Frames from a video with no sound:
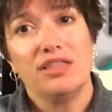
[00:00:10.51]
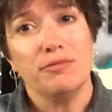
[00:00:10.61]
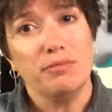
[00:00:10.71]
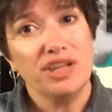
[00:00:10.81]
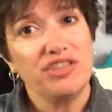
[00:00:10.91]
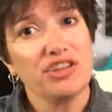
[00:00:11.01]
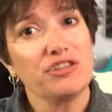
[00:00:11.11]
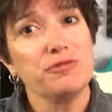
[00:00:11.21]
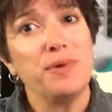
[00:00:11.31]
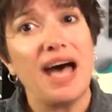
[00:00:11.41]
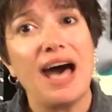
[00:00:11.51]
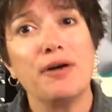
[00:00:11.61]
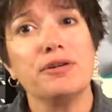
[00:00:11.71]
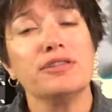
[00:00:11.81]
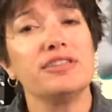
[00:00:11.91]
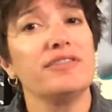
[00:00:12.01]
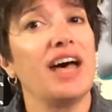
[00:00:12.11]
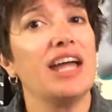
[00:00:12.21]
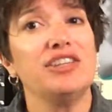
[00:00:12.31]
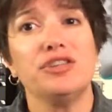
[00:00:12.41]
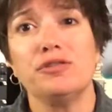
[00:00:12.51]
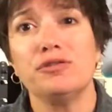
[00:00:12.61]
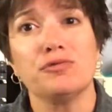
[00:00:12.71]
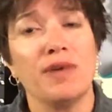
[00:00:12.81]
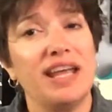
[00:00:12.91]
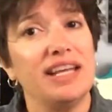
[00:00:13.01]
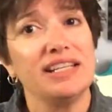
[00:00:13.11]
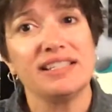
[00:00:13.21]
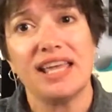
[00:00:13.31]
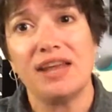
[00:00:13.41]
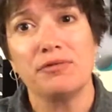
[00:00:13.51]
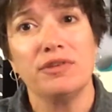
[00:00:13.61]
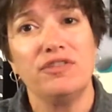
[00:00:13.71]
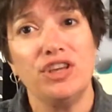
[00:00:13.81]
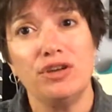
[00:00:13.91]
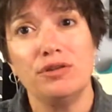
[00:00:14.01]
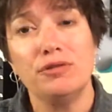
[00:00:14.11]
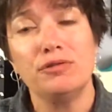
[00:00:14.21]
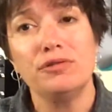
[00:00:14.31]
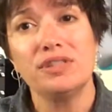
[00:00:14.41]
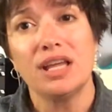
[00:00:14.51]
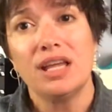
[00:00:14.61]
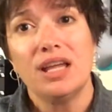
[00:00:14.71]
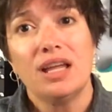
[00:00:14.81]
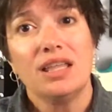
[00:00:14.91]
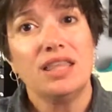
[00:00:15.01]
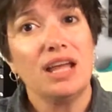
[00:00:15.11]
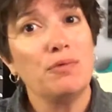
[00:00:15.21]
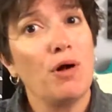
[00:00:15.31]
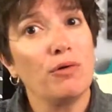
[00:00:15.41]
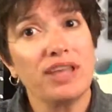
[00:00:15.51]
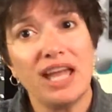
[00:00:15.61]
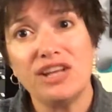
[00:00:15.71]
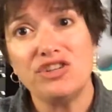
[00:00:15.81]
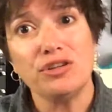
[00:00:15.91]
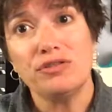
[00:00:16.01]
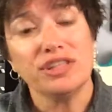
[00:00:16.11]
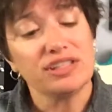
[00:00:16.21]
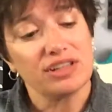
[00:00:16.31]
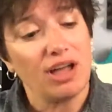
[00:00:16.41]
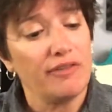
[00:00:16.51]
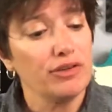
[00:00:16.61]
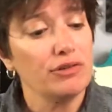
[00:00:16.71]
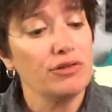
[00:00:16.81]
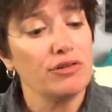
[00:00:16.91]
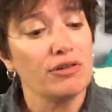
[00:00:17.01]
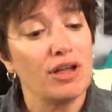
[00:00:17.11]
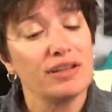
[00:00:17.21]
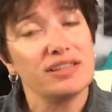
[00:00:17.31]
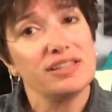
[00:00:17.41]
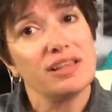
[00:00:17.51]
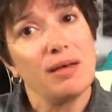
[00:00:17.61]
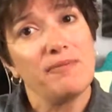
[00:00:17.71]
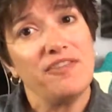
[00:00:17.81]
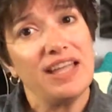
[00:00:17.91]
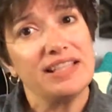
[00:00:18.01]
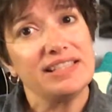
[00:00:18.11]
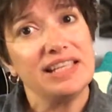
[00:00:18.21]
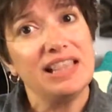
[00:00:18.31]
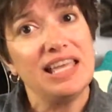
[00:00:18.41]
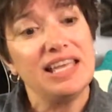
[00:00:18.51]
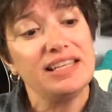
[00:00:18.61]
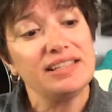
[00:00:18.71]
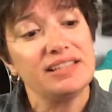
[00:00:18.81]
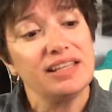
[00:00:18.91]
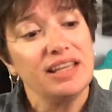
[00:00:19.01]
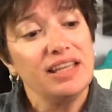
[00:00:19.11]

The mythical powers of iTunes ratings and reviews. They won't get you discovered or on some fancy list.